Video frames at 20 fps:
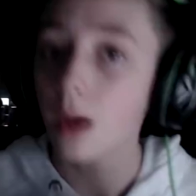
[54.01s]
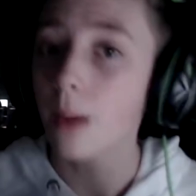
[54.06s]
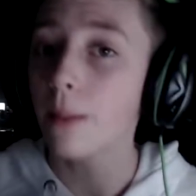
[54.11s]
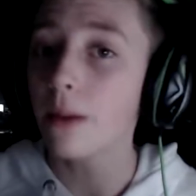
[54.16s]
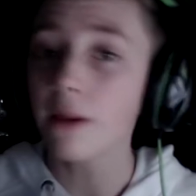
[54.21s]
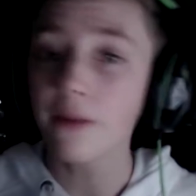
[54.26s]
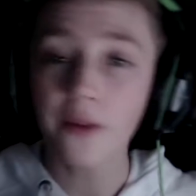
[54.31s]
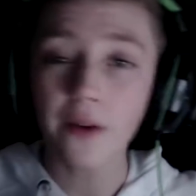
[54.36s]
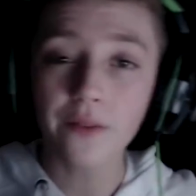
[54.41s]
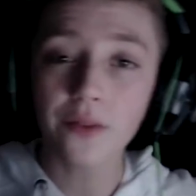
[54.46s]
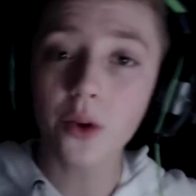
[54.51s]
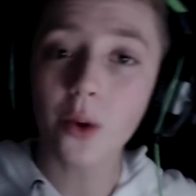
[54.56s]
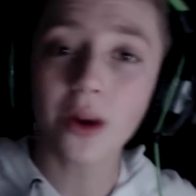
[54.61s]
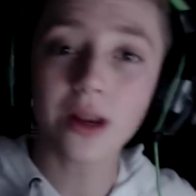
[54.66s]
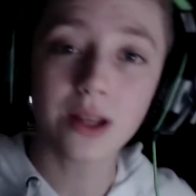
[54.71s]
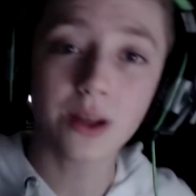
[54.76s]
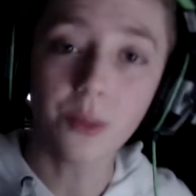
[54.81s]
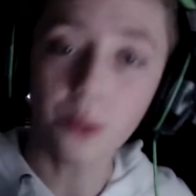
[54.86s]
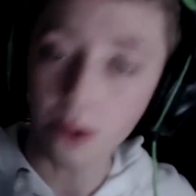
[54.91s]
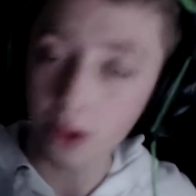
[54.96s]
But if you have no
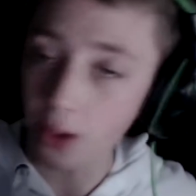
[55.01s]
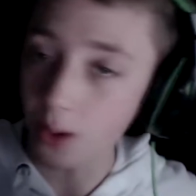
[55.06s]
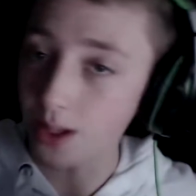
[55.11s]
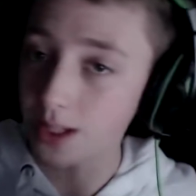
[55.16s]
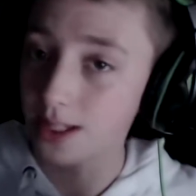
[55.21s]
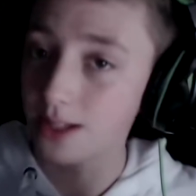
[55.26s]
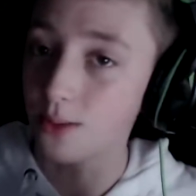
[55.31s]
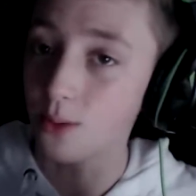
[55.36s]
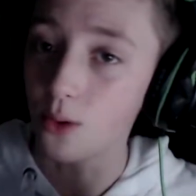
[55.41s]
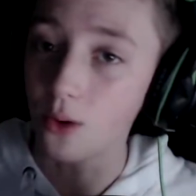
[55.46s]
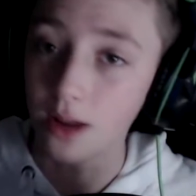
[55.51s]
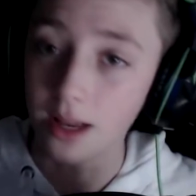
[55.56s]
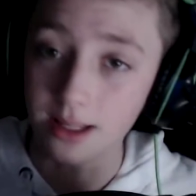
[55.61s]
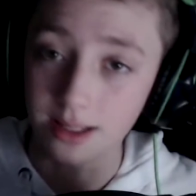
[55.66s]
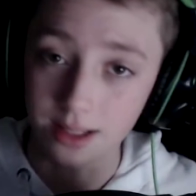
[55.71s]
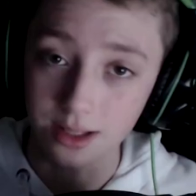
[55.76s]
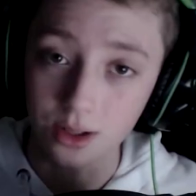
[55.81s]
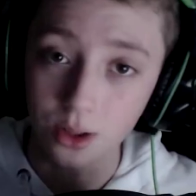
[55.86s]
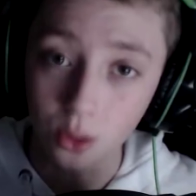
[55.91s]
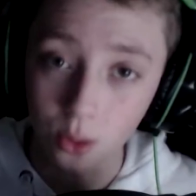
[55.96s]
idea what UHC War
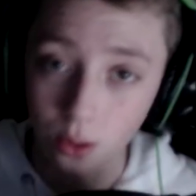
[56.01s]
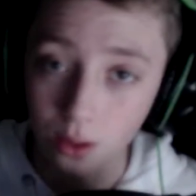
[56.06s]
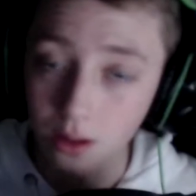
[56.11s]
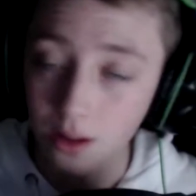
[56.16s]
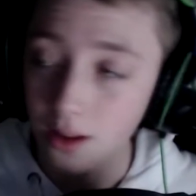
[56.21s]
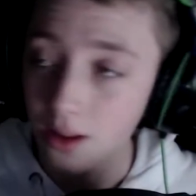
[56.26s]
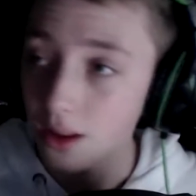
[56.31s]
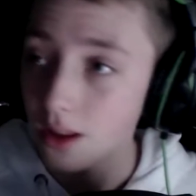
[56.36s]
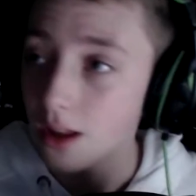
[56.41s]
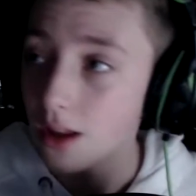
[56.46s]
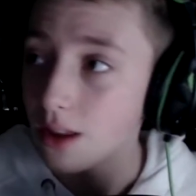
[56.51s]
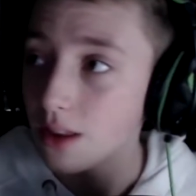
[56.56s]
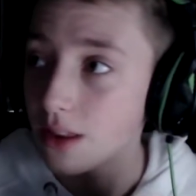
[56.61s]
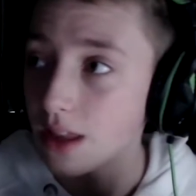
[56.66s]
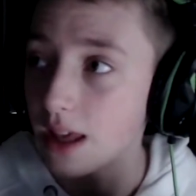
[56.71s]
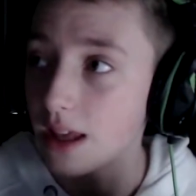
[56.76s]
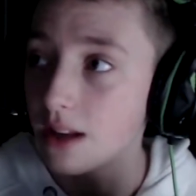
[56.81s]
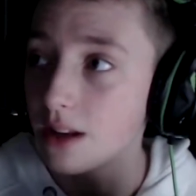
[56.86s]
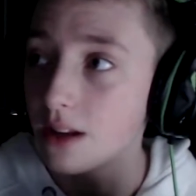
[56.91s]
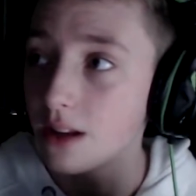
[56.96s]
is at all,
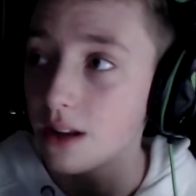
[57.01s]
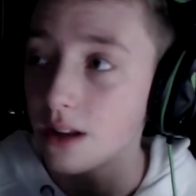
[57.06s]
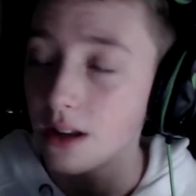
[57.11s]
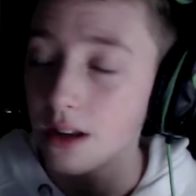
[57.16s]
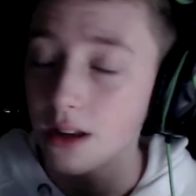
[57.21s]
then